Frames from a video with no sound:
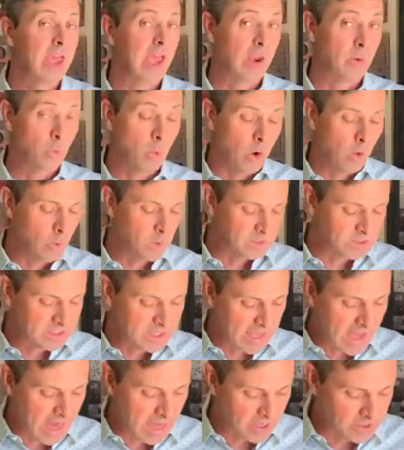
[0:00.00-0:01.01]
And what was
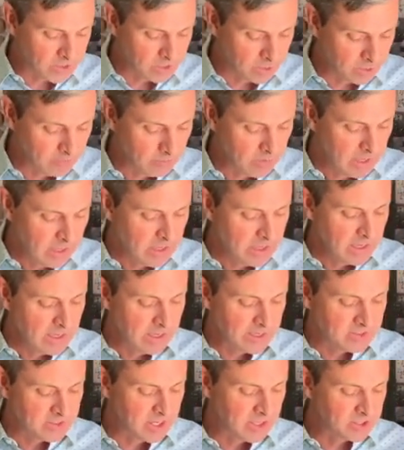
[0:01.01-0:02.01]
the attitude?
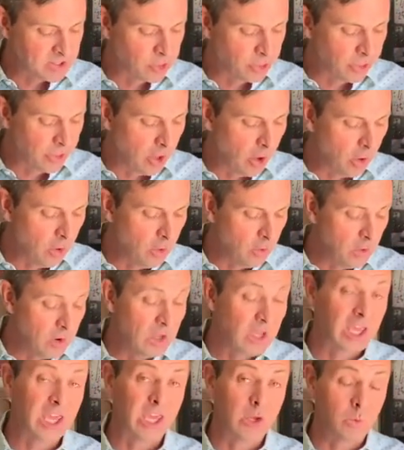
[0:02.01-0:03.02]
It says, Though
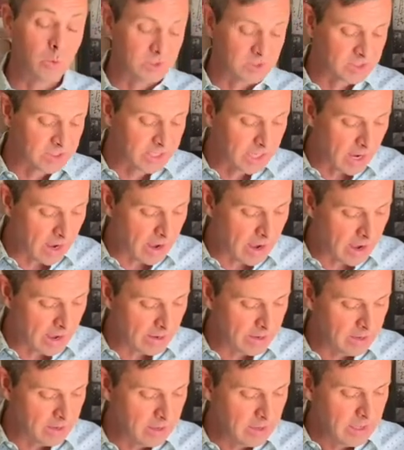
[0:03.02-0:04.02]
he was
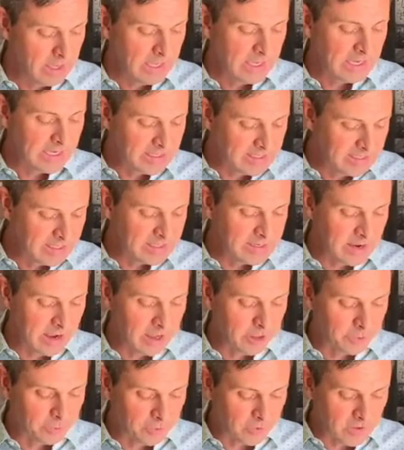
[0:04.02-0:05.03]
God, he did
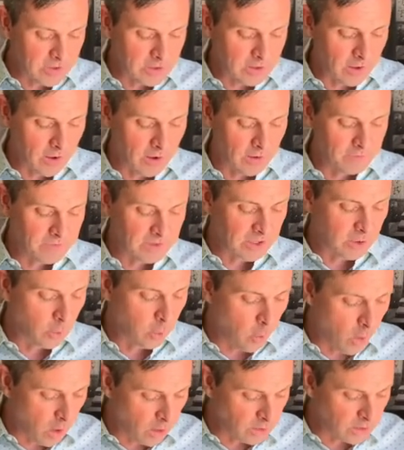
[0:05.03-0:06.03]
not think of
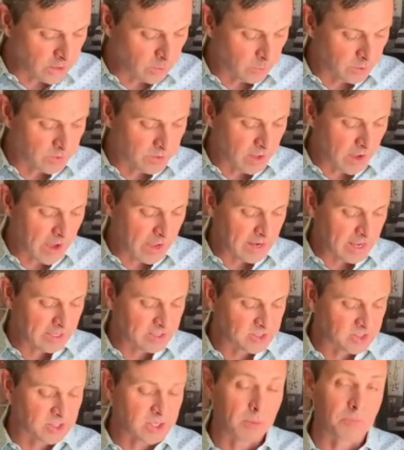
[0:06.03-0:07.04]
equality with God
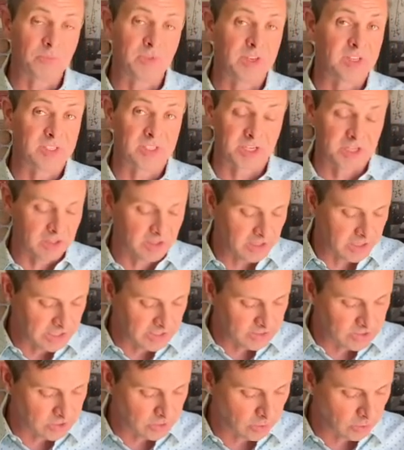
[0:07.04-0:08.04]
as something to
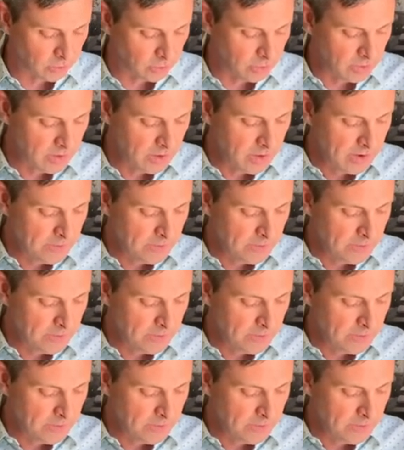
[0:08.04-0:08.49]
cling to.